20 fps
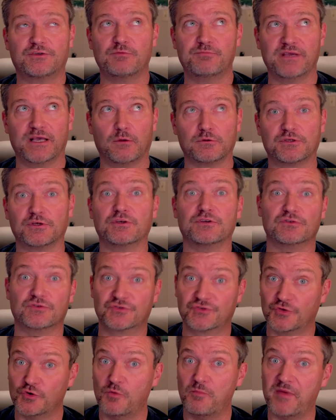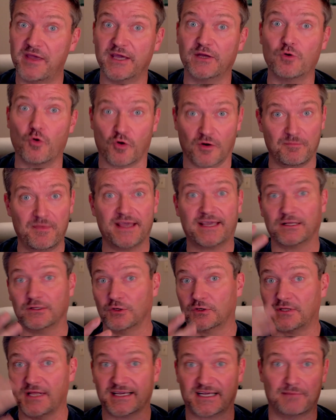to be able to zoom in or make it
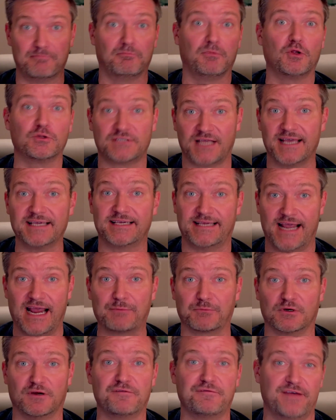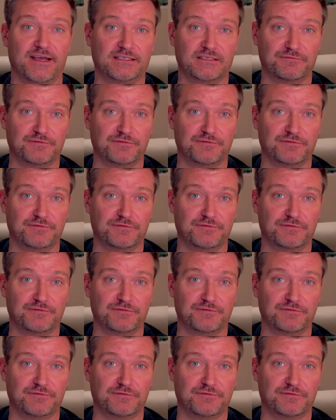look like a multi-camera effect